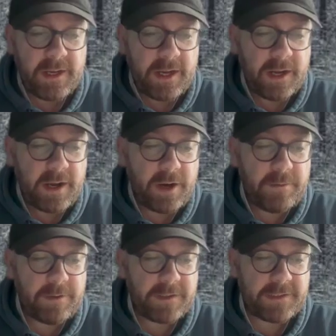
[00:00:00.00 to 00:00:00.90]
and
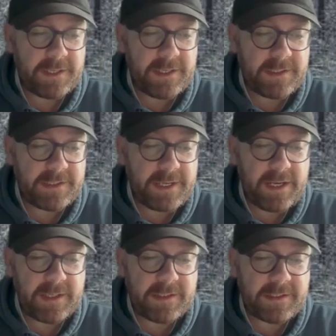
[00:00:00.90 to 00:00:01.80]
hopelessly at
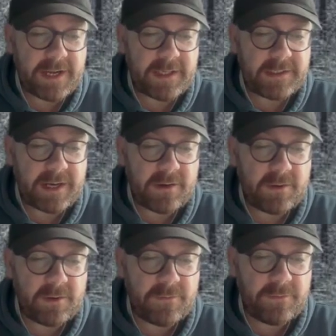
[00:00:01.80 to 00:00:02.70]
sea, and sat down
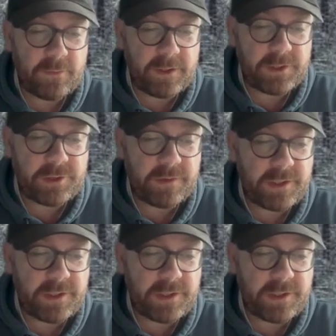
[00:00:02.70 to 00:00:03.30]
on a fallen tree